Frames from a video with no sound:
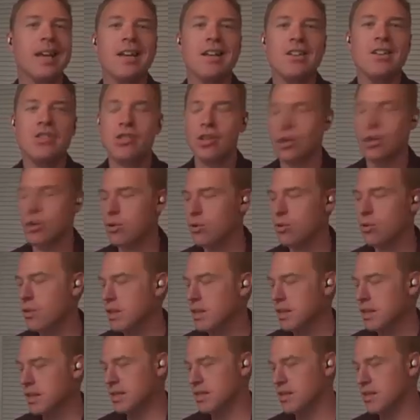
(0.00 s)
So
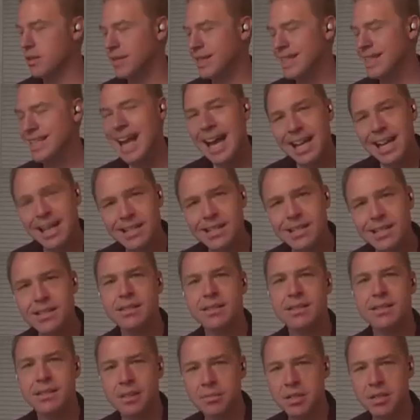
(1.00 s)
so yes,
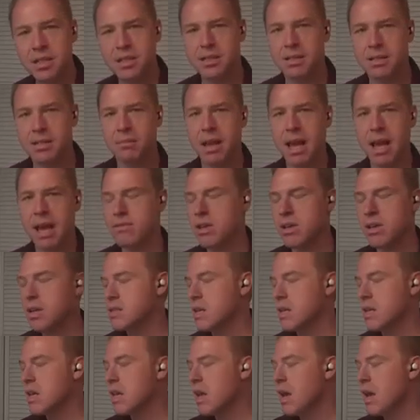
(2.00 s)
subject to some caveats